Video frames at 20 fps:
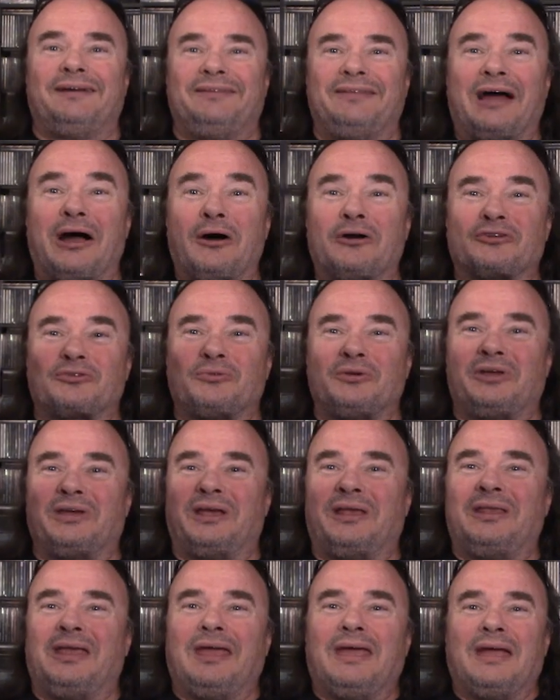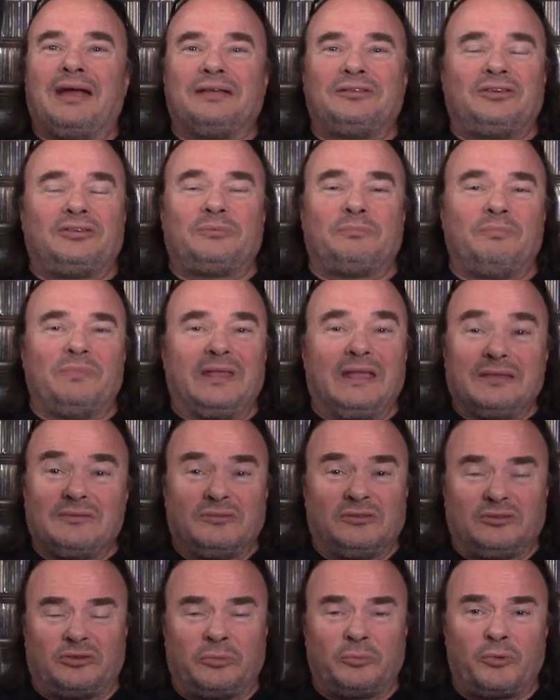not Australian, just
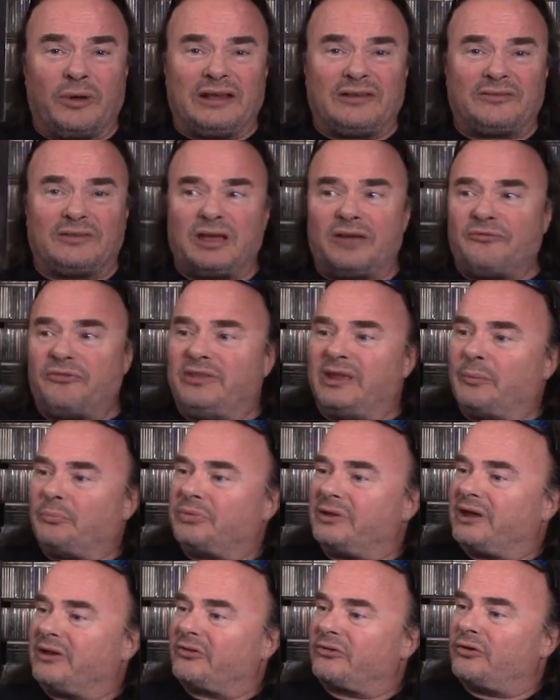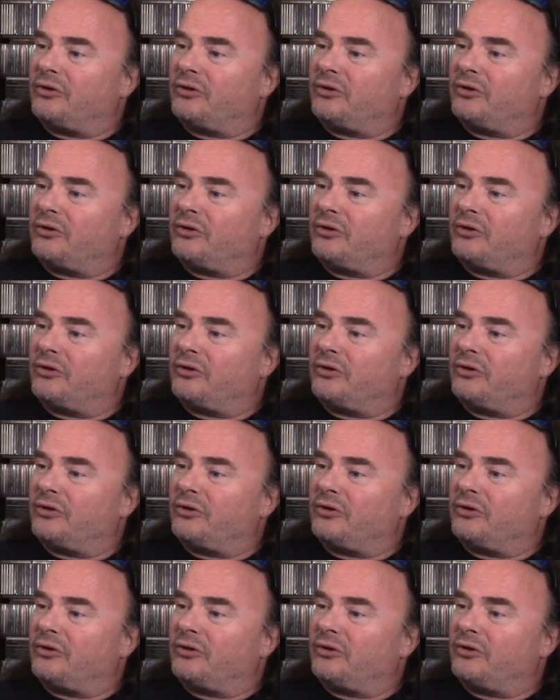some great stuff at that place.